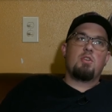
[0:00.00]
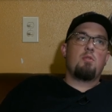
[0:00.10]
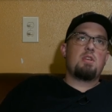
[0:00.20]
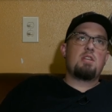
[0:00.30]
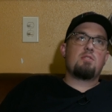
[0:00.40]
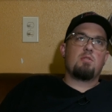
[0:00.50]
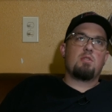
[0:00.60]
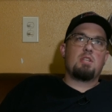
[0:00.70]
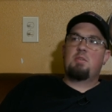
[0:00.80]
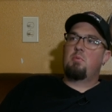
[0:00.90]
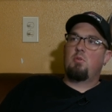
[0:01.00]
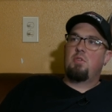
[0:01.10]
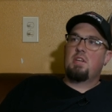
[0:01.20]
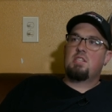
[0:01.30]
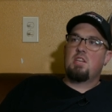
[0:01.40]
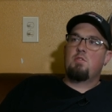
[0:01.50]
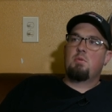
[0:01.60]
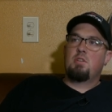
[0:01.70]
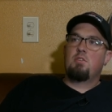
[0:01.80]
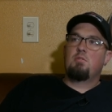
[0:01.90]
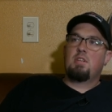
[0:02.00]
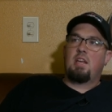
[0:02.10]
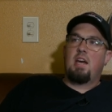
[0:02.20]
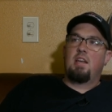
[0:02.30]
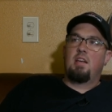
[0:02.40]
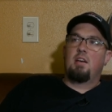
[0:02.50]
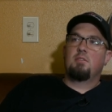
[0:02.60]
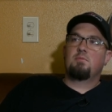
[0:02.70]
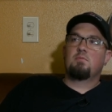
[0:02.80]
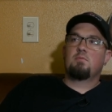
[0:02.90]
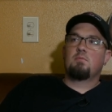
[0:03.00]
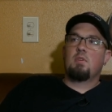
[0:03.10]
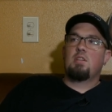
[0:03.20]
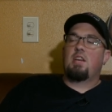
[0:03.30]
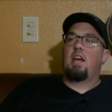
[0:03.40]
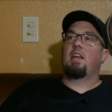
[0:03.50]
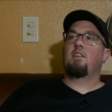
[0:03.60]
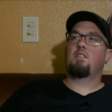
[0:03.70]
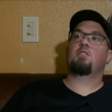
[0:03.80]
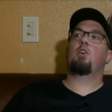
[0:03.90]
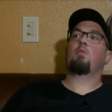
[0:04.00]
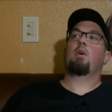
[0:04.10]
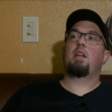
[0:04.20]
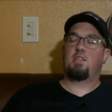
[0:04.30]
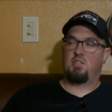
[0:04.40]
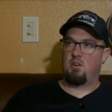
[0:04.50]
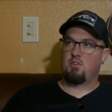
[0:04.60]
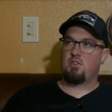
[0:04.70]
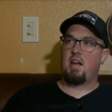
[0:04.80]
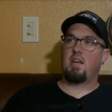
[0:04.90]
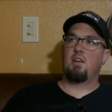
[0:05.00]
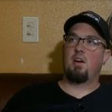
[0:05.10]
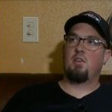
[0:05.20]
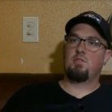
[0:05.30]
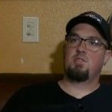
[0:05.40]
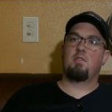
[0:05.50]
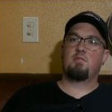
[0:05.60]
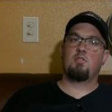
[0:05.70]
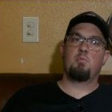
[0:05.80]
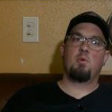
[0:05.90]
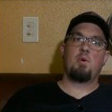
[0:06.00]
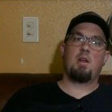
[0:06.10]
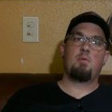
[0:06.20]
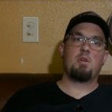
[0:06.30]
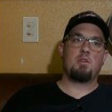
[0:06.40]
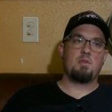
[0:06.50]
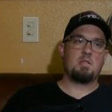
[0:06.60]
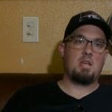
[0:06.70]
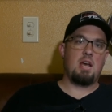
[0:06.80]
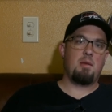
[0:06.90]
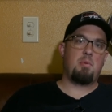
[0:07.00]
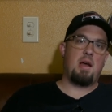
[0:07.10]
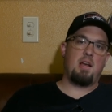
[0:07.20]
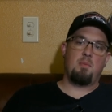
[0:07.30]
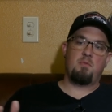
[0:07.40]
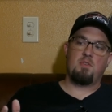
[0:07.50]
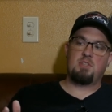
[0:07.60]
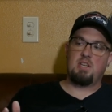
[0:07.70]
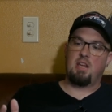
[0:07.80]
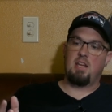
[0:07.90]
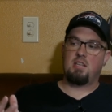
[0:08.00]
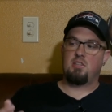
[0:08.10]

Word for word: So these are the typical things that you would do to kind of to kind of get the song ready to start tracking other stuff to. But what I want to do is kind of back up for a second